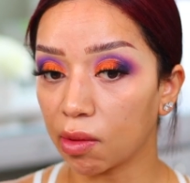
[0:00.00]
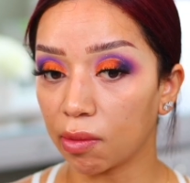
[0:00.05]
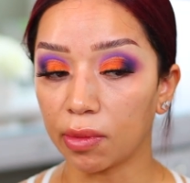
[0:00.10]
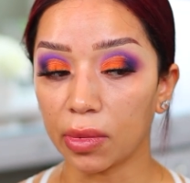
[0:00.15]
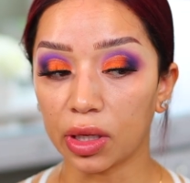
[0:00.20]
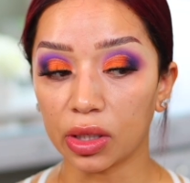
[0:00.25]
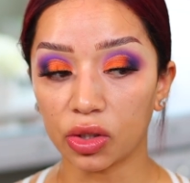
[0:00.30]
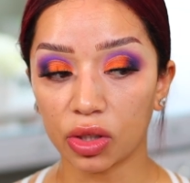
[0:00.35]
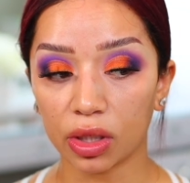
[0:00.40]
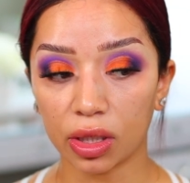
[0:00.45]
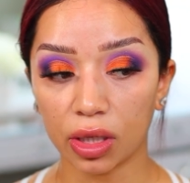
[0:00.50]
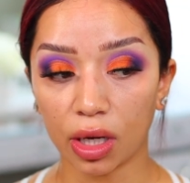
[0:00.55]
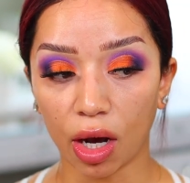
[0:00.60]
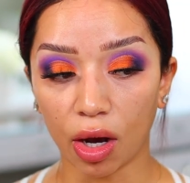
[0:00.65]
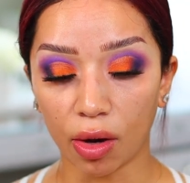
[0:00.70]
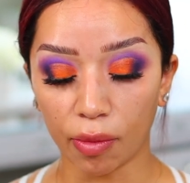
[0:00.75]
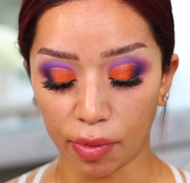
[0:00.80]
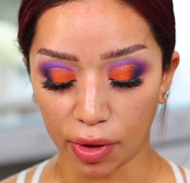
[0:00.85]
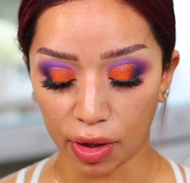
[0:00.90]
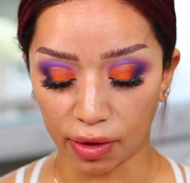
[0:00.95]
mention
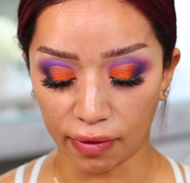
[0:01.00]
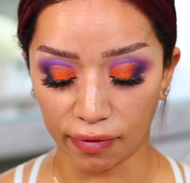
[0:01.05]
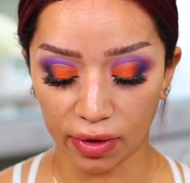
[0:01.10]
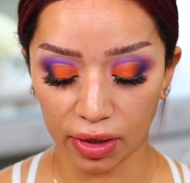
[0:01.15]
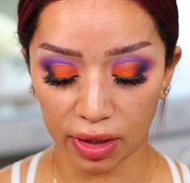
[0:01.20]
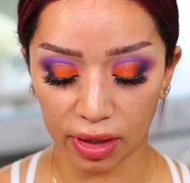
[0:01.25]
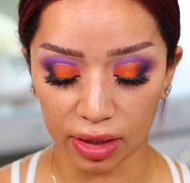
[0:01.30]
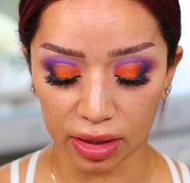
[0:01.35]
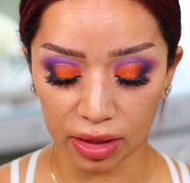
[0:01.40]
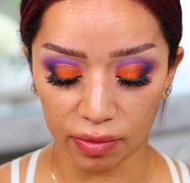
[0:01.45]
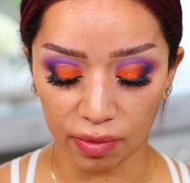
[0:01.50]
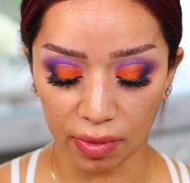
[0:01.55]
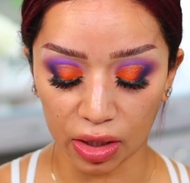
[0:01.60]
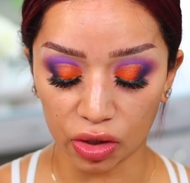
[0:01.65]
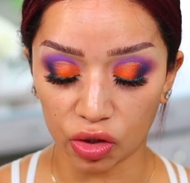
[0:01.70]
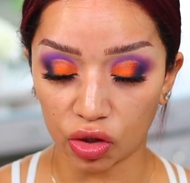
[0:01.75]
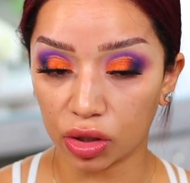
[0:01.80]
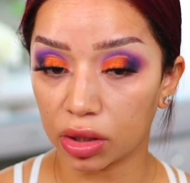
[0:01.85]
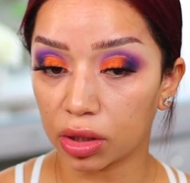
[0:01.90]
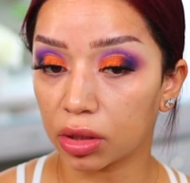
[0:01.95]
how perfect this
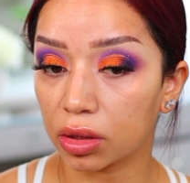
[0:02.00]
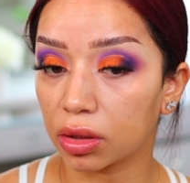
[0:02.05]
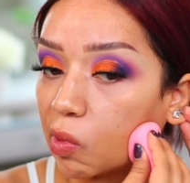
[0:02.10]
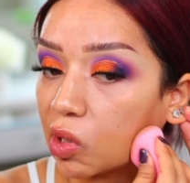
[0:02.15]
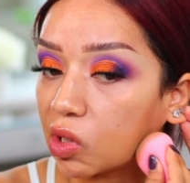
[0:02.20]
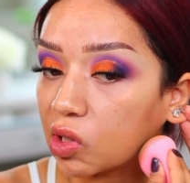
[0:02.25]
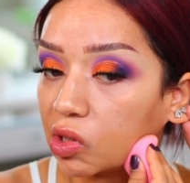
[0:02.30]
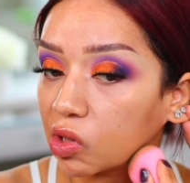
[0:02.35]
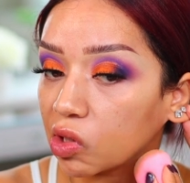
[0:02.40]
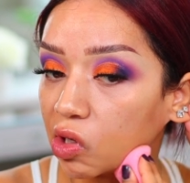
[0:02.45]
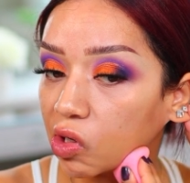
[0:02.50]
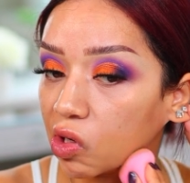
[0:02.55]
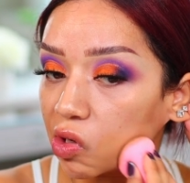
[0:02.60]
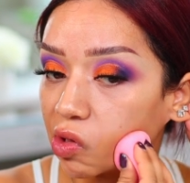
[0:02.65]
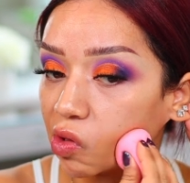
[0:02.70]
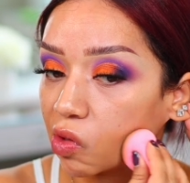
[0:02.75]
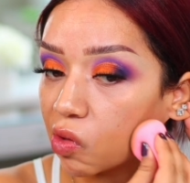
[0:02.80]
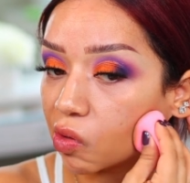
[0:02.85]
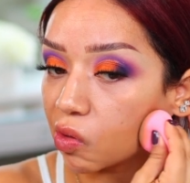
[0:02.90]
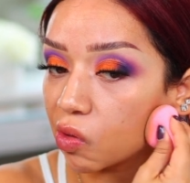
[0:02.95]
matches my
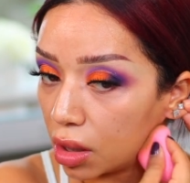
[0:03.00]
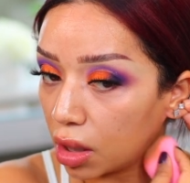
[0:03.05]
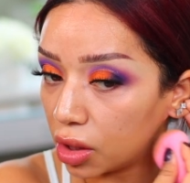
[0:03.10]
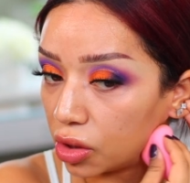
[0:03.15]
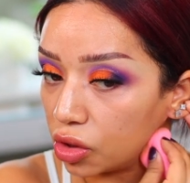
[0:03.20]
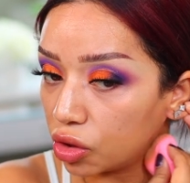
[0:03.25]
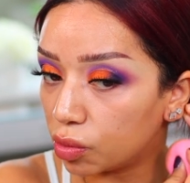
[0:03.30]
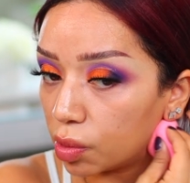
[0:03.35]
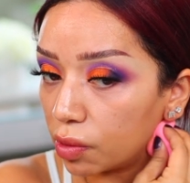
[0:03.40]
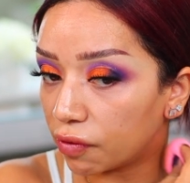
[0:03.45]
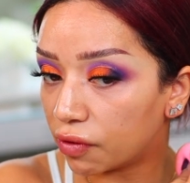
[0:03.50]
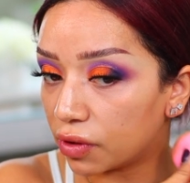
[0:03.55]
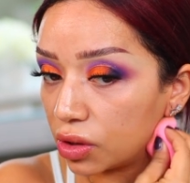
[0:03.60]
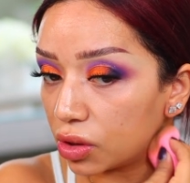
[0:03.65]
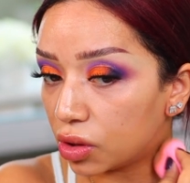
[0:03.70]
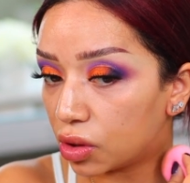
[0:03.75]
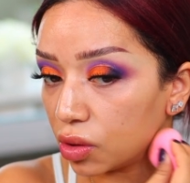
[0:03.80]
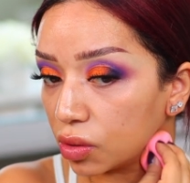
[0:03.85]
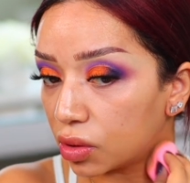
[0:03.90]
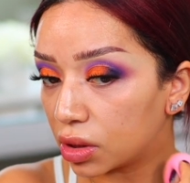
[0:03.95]
skin. I do prefer
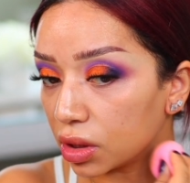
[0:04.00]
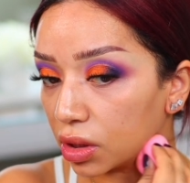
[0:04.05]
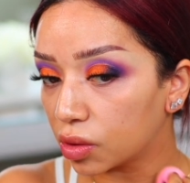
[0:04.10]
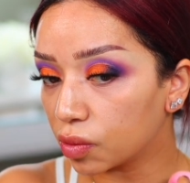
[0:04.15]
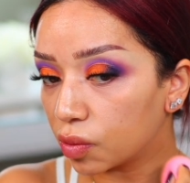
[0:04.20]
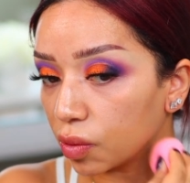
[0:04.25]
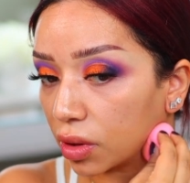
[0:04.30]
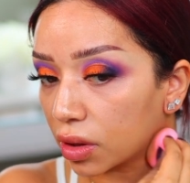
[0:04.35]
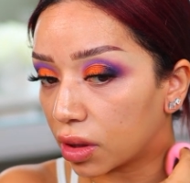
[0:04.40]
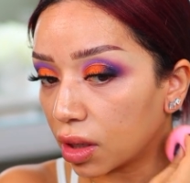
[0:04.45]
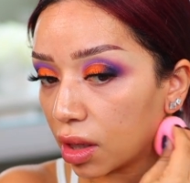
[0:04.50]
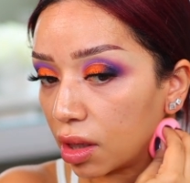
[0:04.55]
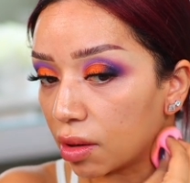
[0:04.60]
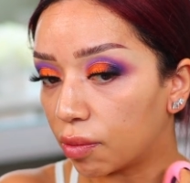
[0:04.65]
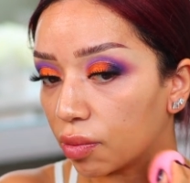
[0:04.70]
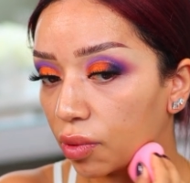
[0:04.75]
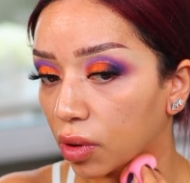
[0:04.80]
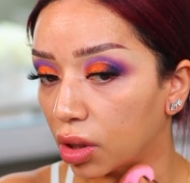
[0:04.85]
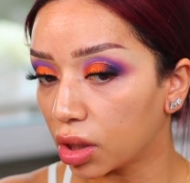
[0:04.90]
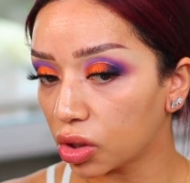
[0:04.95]
to use this with a
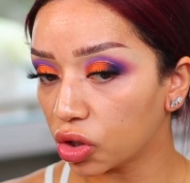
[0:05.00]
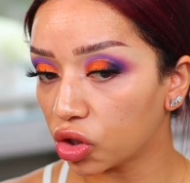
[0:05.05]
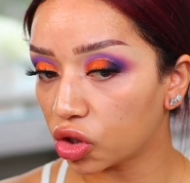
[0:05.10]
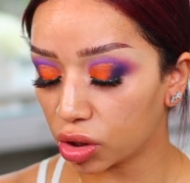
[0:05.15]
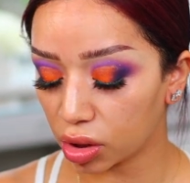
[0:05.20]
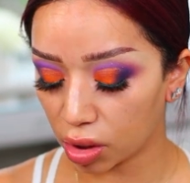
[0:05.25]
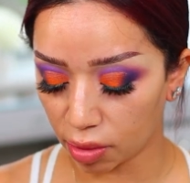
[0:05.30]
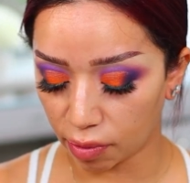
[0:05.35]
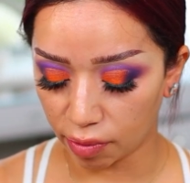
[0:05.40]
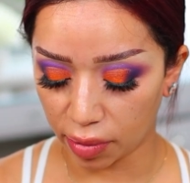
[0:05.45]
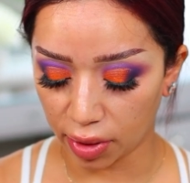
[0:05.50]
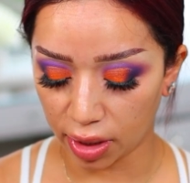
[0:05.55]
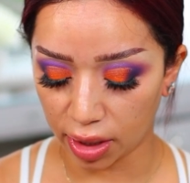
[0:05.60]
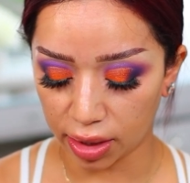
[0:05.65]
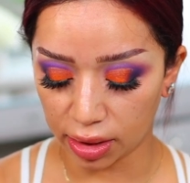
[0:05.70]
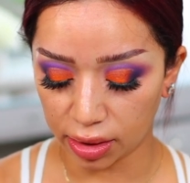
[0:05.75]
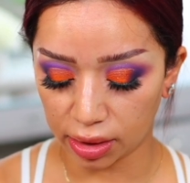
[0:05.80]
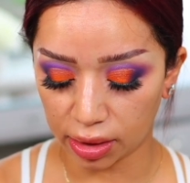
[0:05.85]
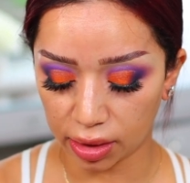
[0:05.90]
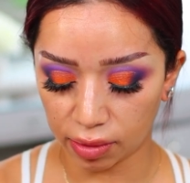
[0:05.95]
brush,
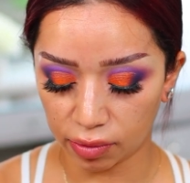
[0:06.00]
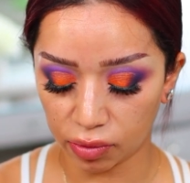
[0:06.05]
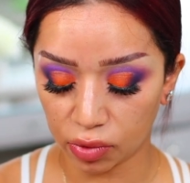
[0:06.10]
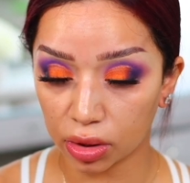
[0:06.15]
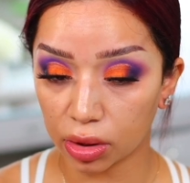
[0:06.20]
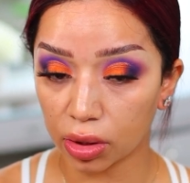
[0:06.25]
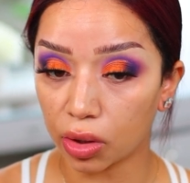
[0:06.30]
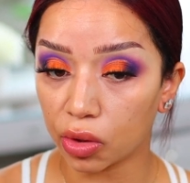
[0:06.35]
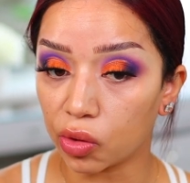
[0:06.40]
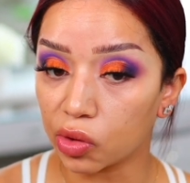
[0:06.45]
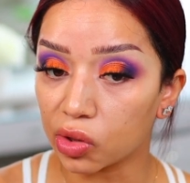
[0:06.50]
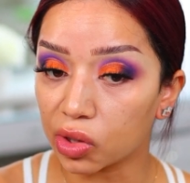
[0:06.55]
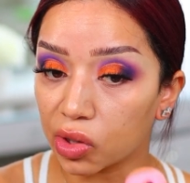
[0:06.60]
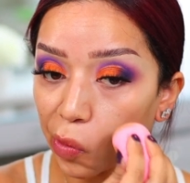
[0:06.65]
but I'm just going to use